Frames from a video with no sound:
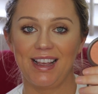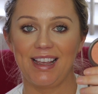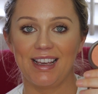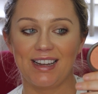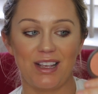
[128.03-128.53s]

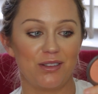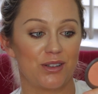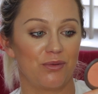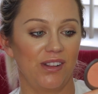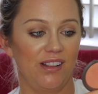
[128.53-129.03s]
And I
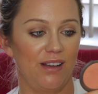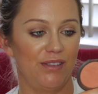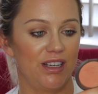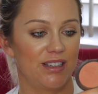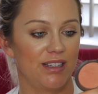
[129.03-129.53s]
used to really
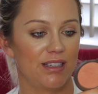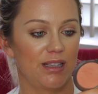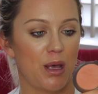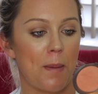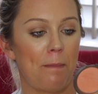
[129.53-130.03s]
love this. This
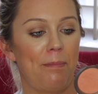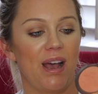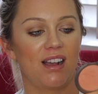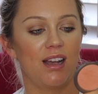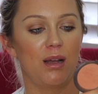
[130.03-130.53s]
is the
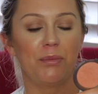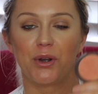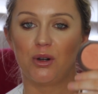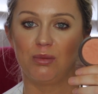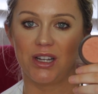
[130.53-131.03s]
Becca
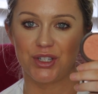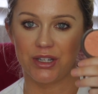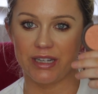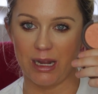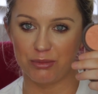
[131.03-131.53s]
Mineral Blush
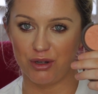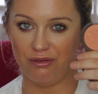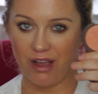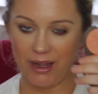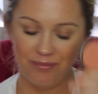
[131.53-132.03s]
in
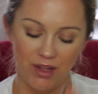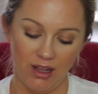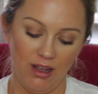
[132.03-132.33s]
Damselfly.